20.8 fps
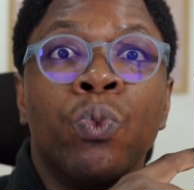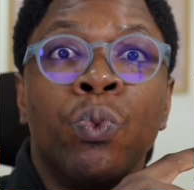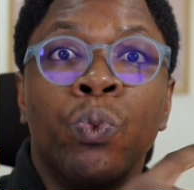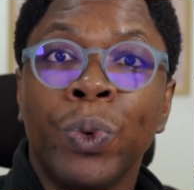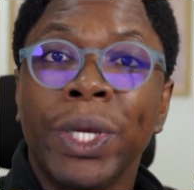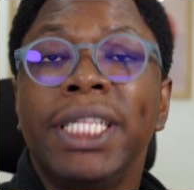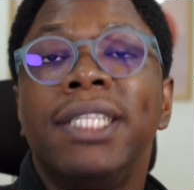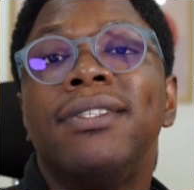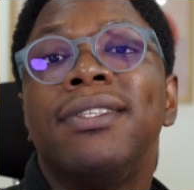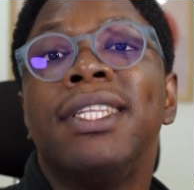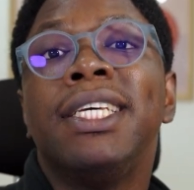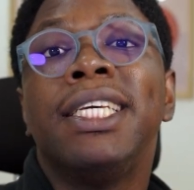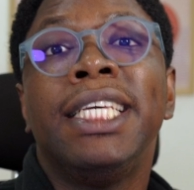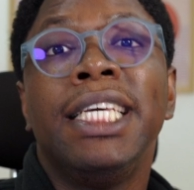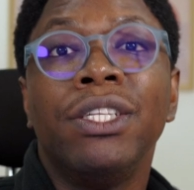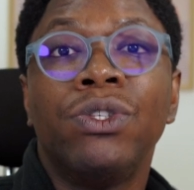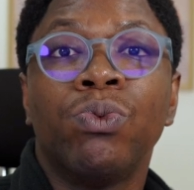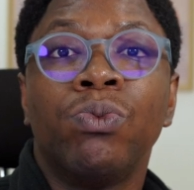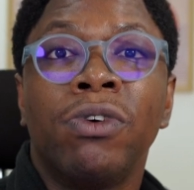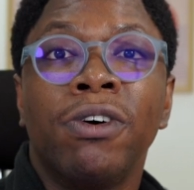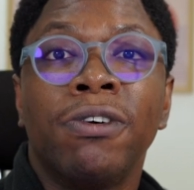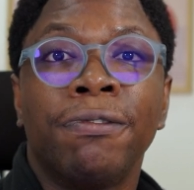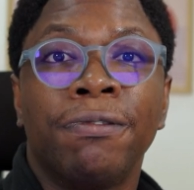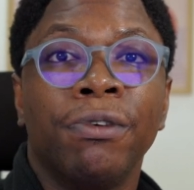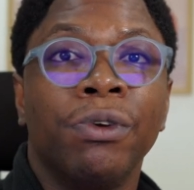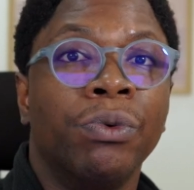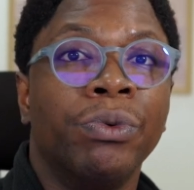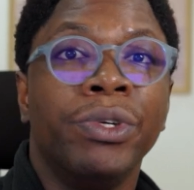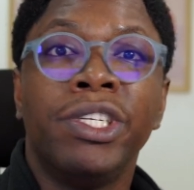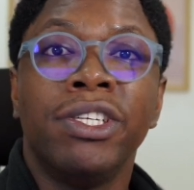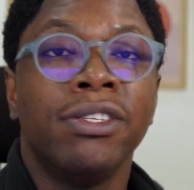with the Git
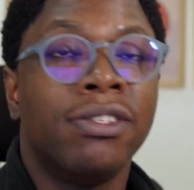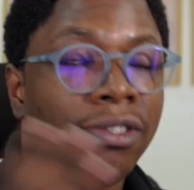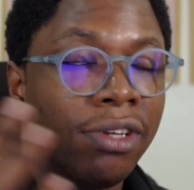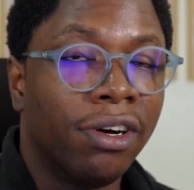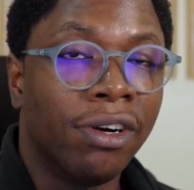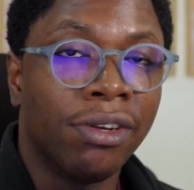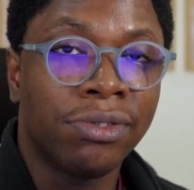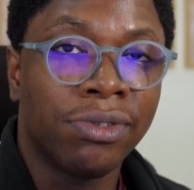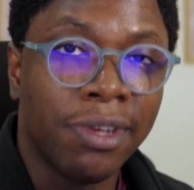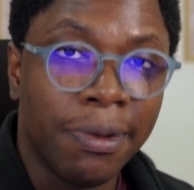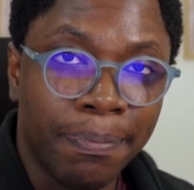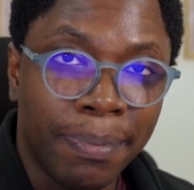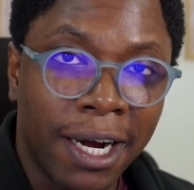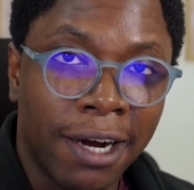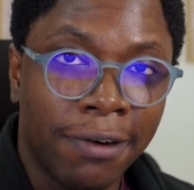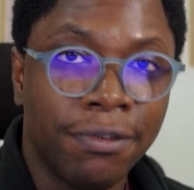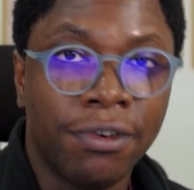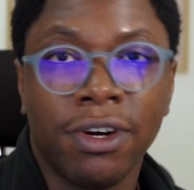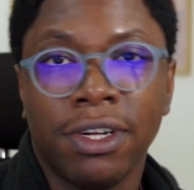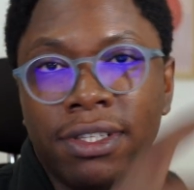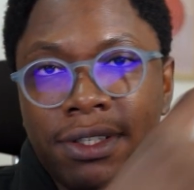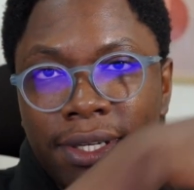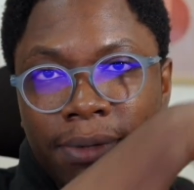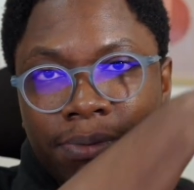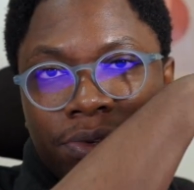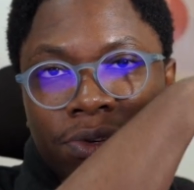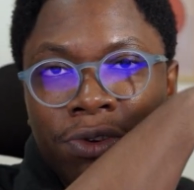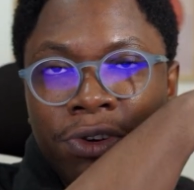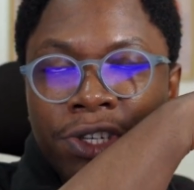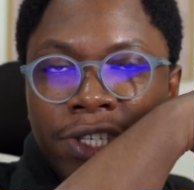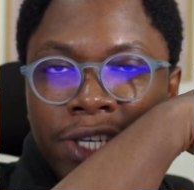workflow, which is also a powerful concept.
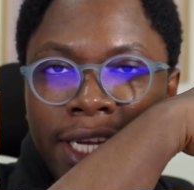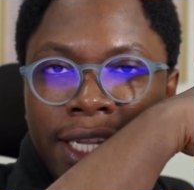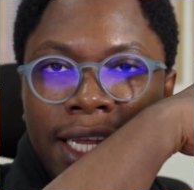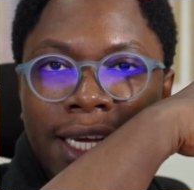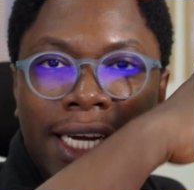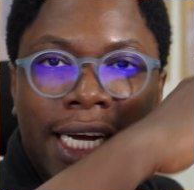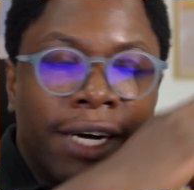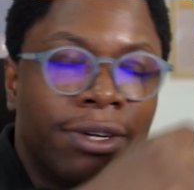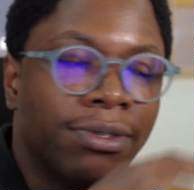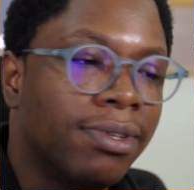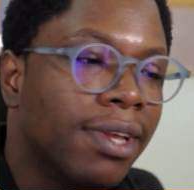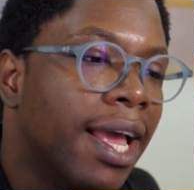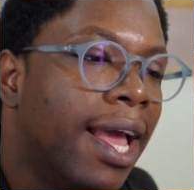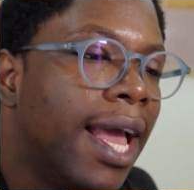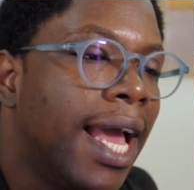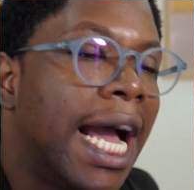So go check that out.